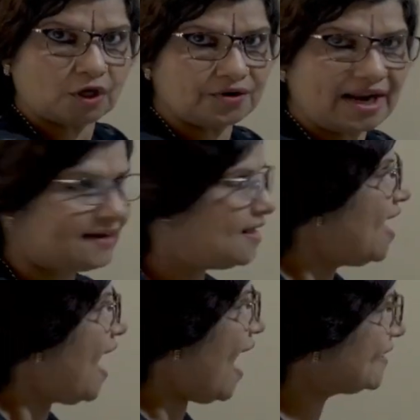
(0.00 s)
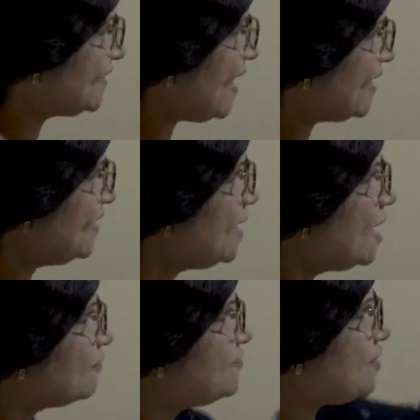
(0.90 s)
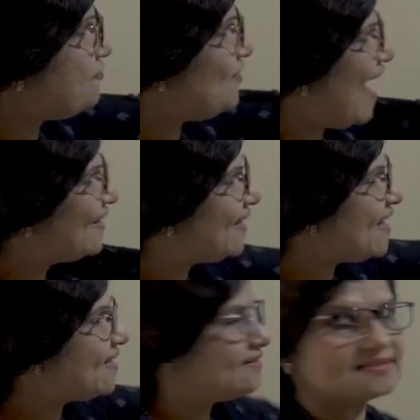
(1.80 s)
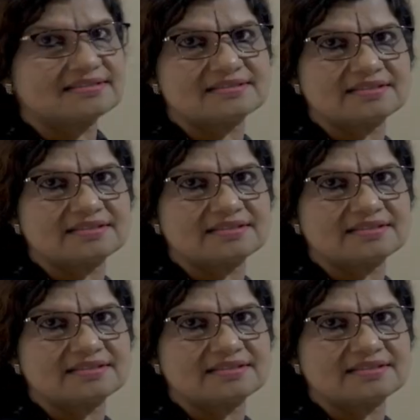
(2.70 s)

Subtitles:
Alright. And then we are flattening this.